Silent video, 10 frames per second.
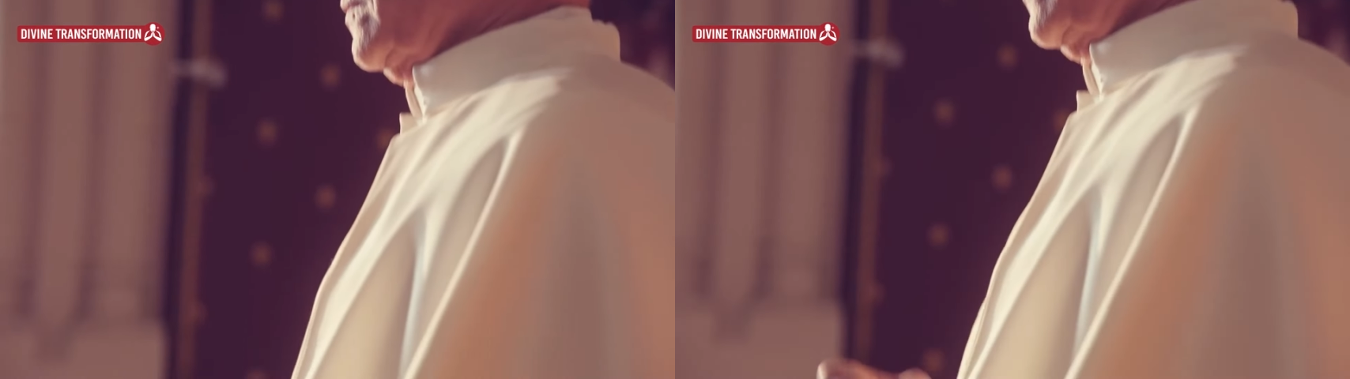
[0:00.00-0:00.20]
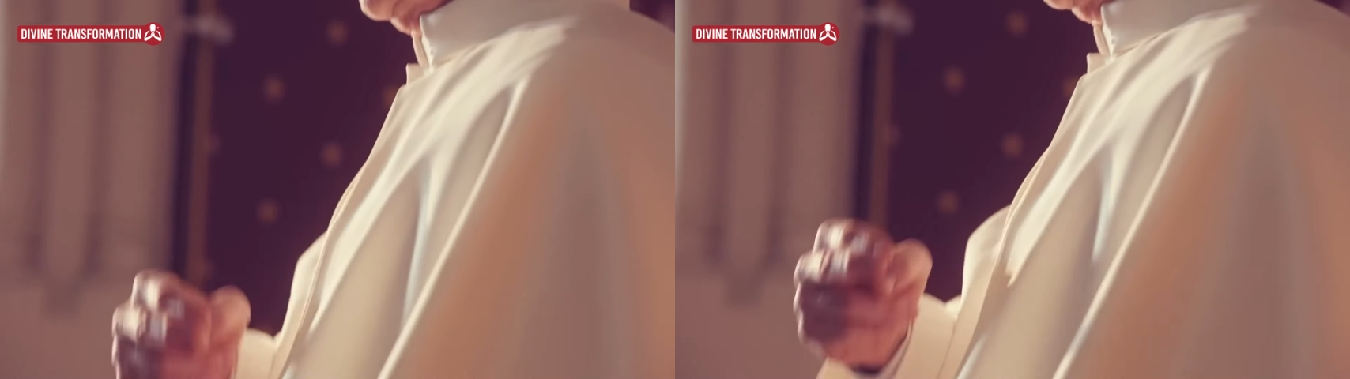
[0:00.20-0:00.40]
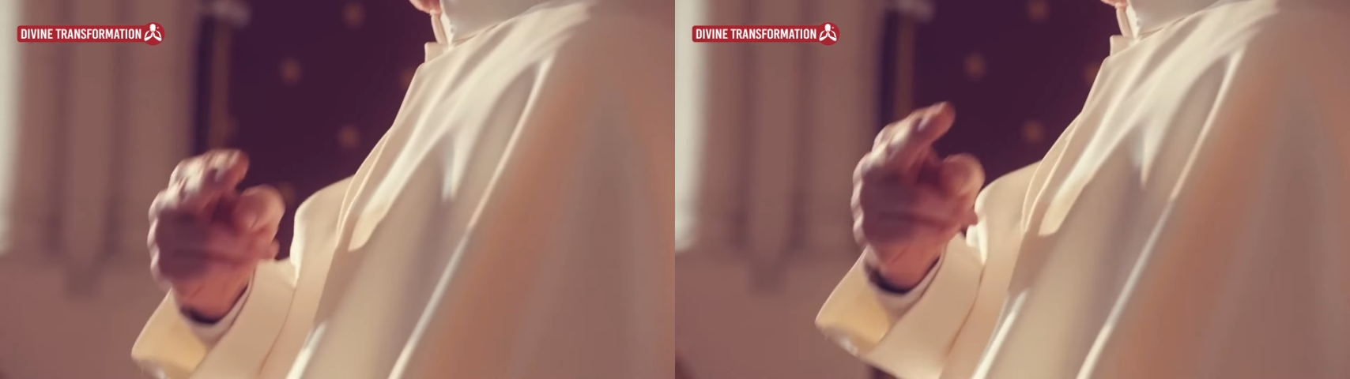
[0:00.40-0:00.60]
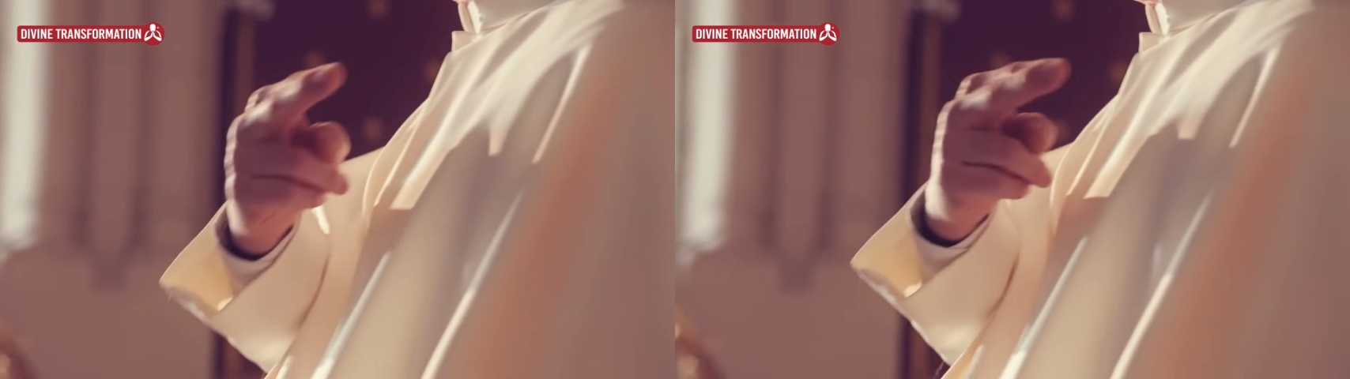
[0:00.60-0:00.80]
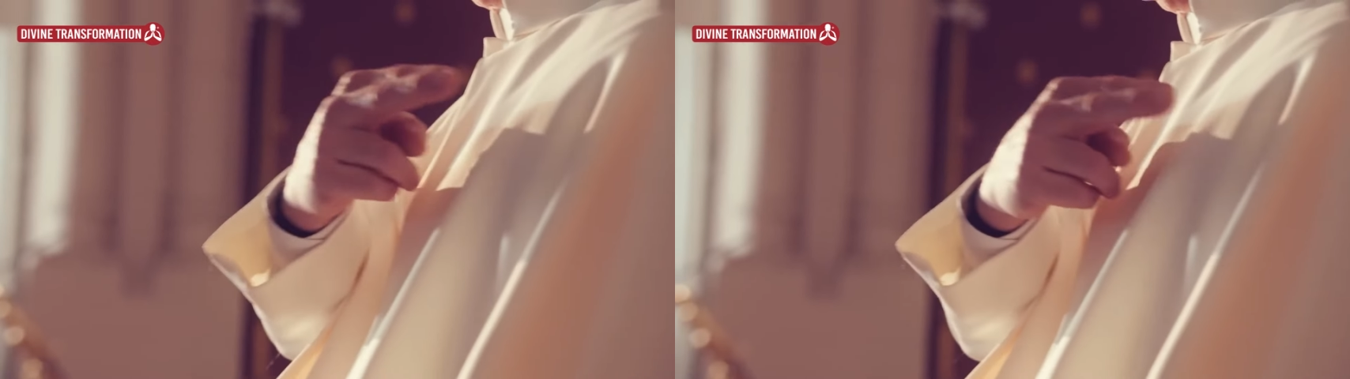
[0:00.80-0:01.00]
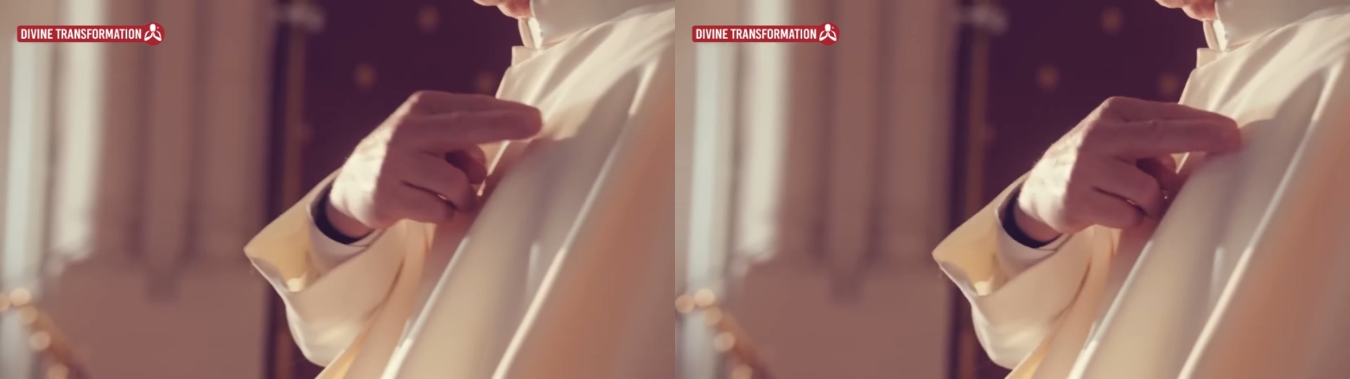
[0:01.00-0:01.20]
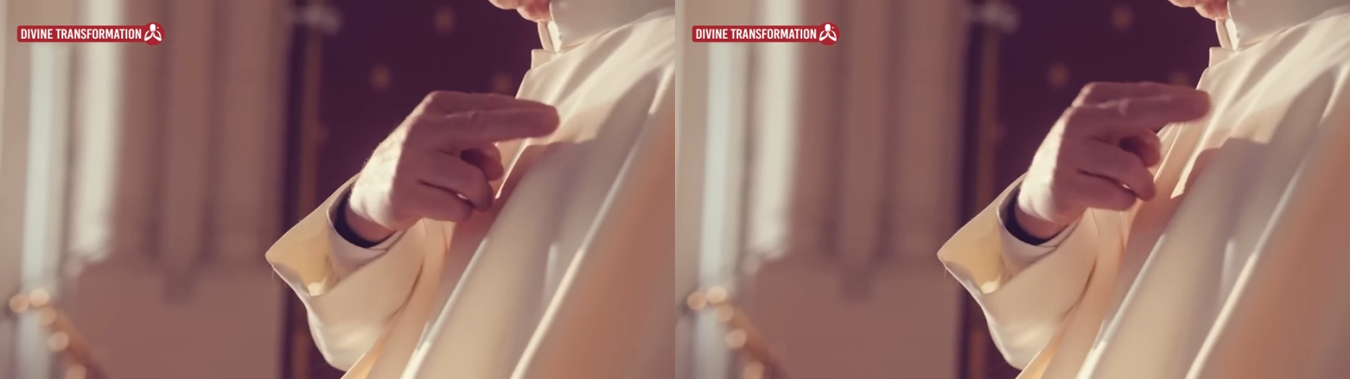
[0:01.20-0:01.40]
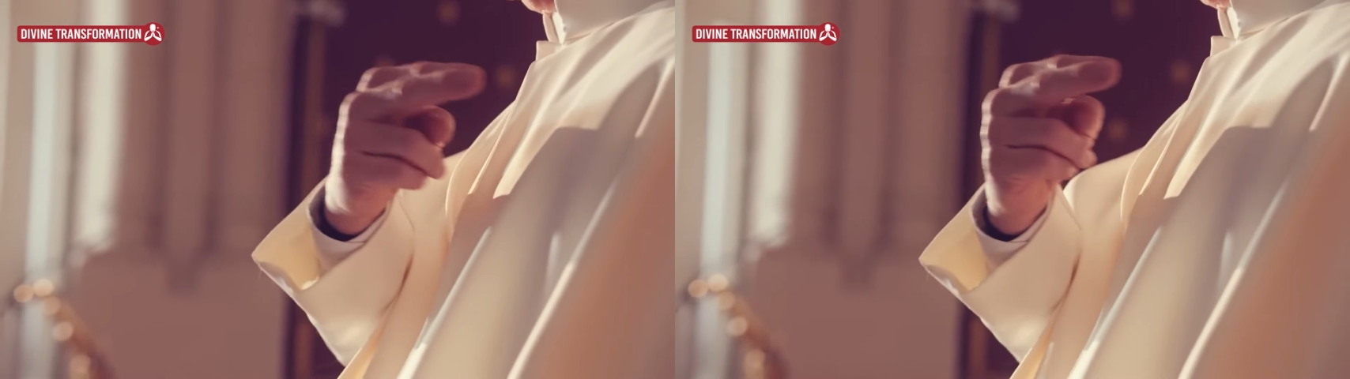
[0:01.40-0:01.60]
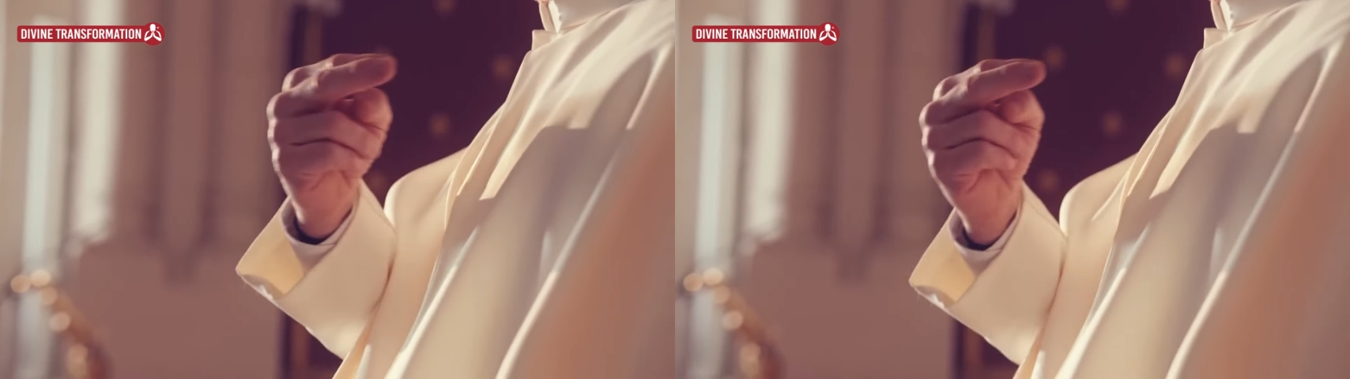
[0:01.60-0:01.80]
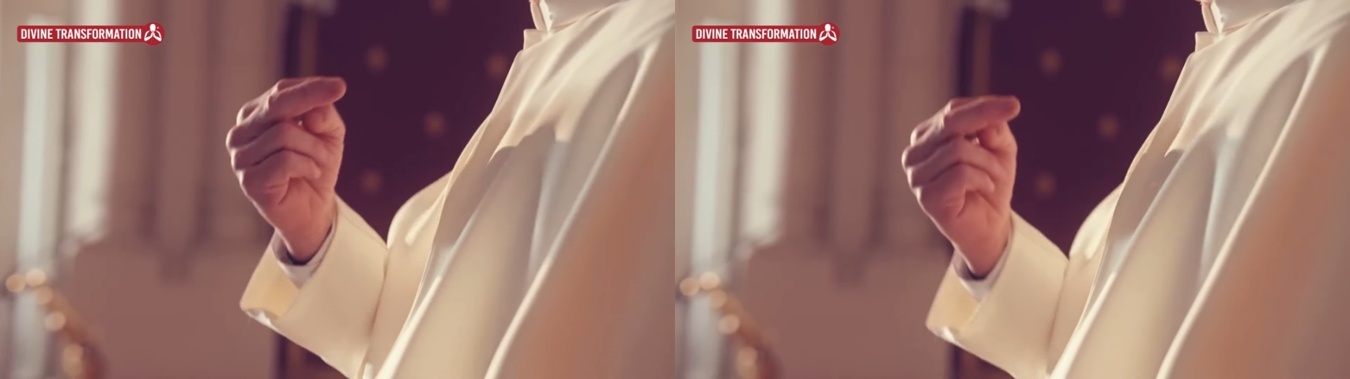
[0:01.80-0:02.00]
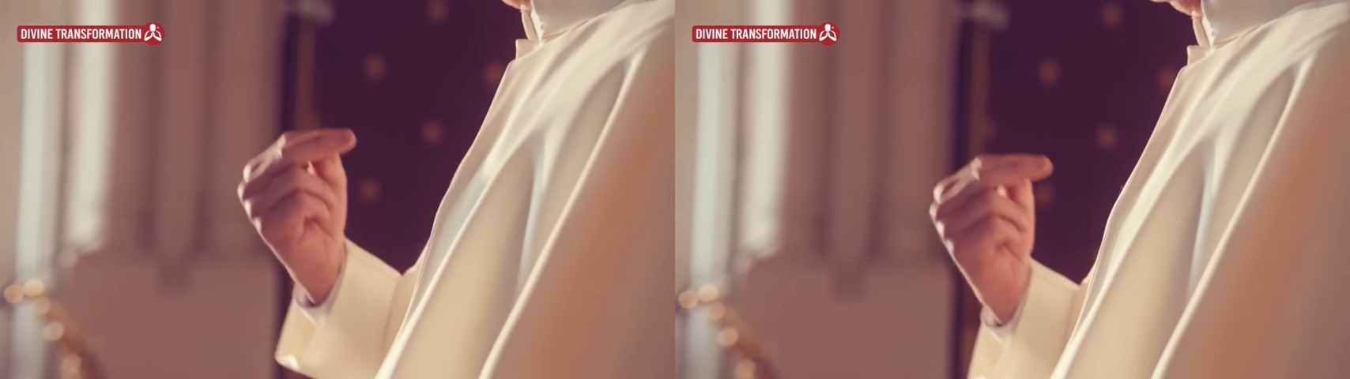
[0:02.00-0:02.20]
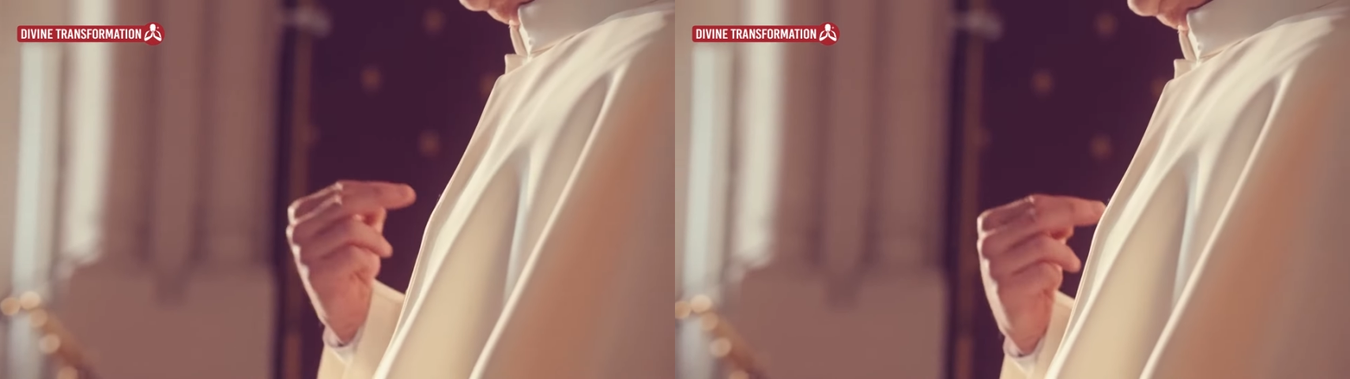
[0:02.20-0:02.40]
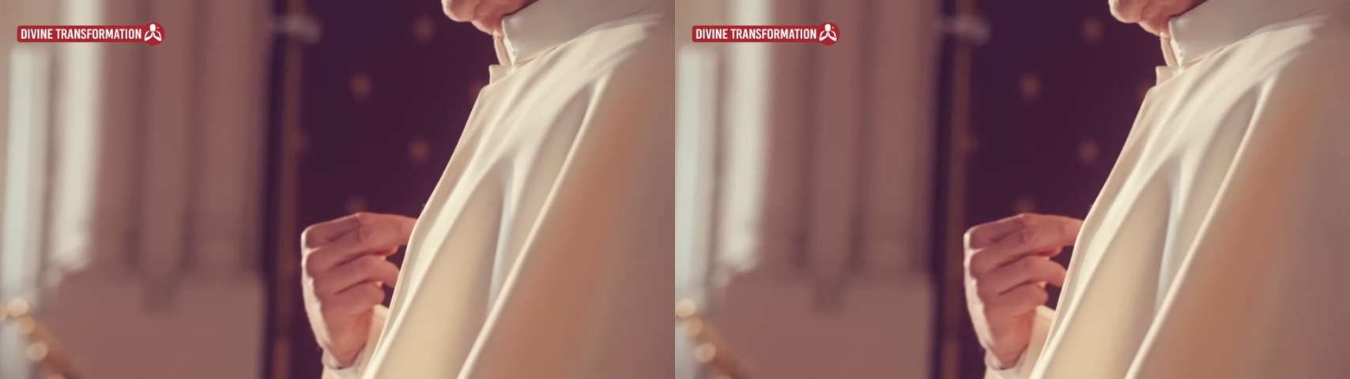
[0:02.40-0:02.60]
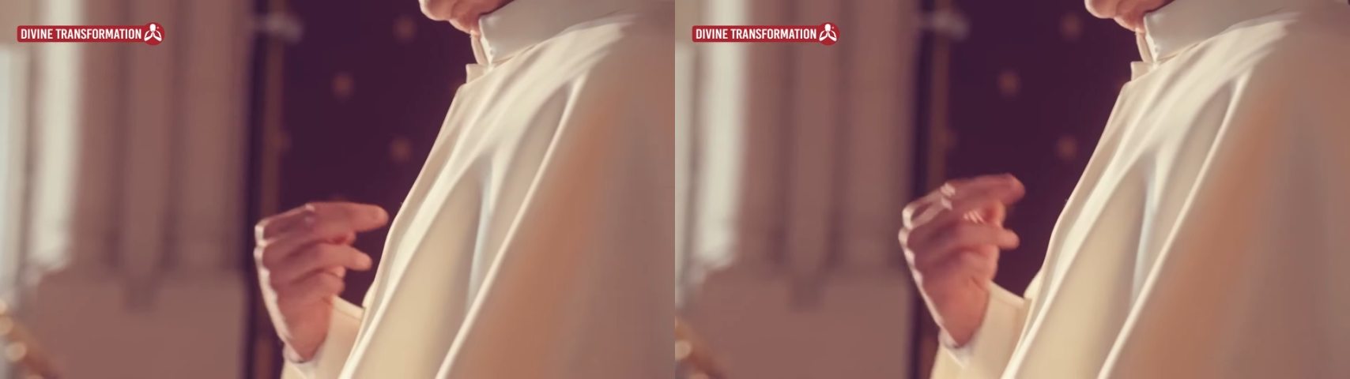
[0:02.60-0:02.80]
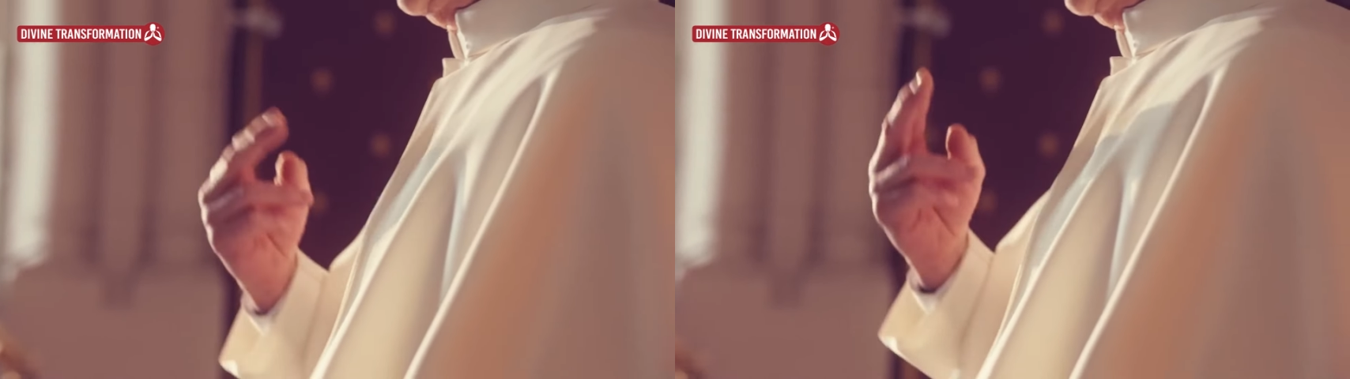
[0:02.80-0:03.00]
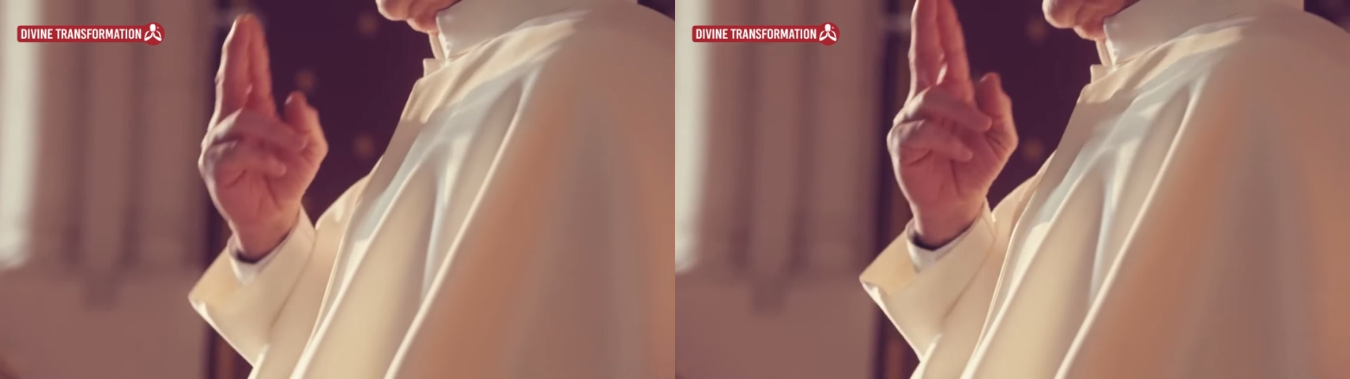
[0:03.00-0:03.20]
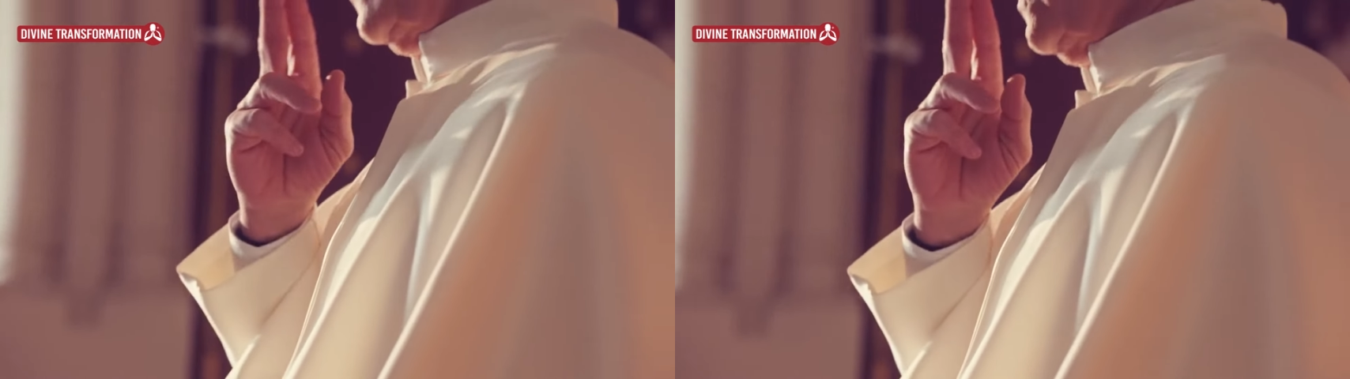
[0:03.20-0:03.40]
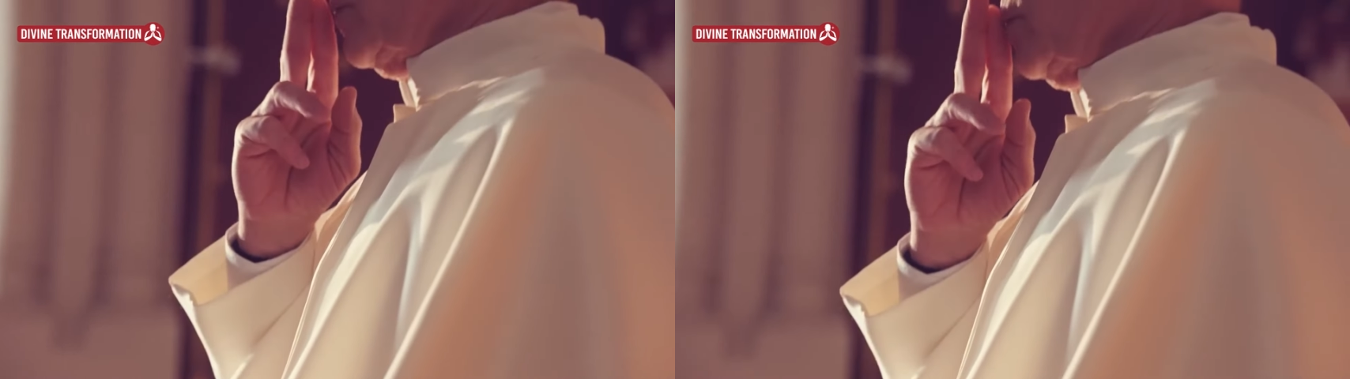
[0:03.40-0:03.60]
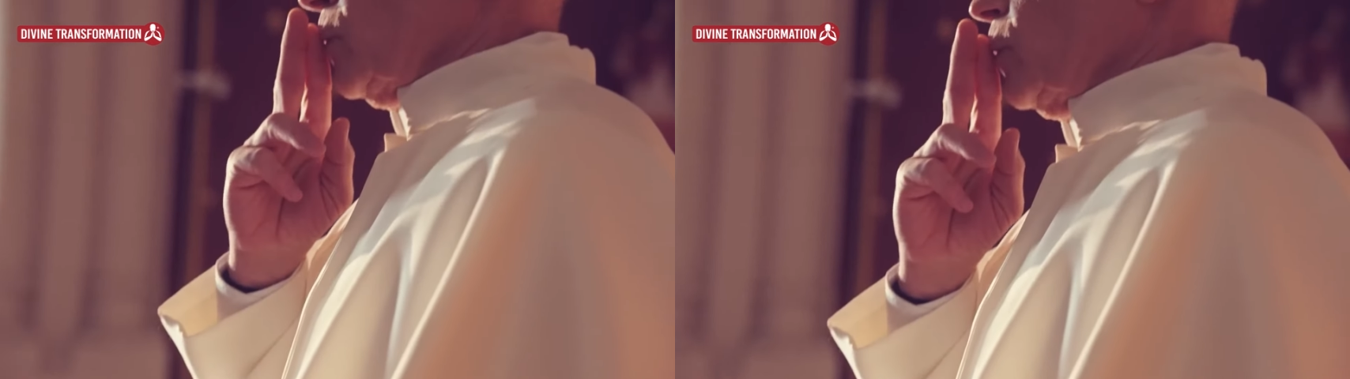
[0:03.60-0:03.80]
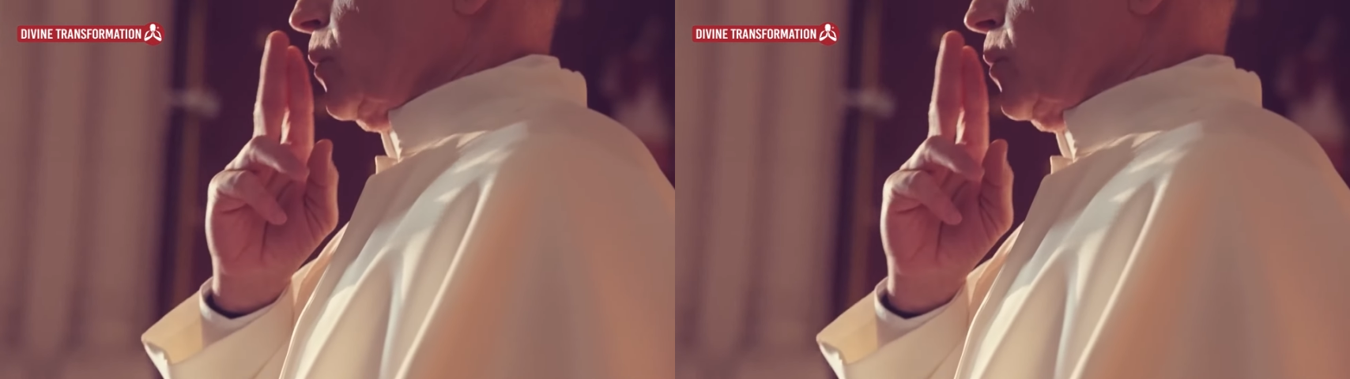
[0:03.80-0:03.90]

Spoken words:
No face is visible, so there are no lips to read.